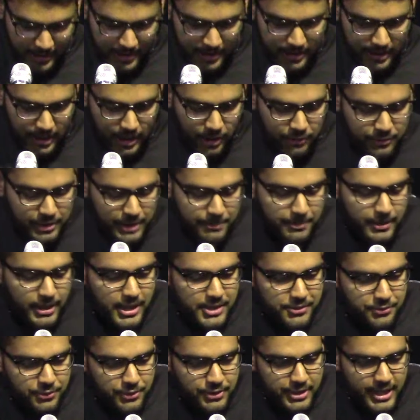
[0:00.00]
Over the
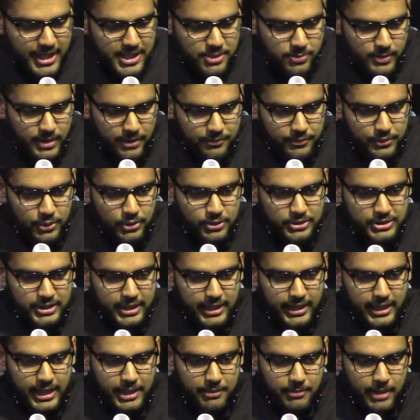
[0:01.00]
past few days, we have looked
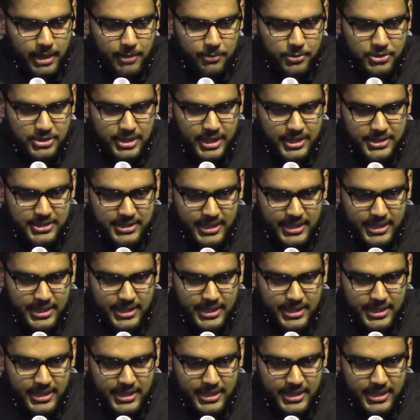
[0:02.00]
at Imam Hussein's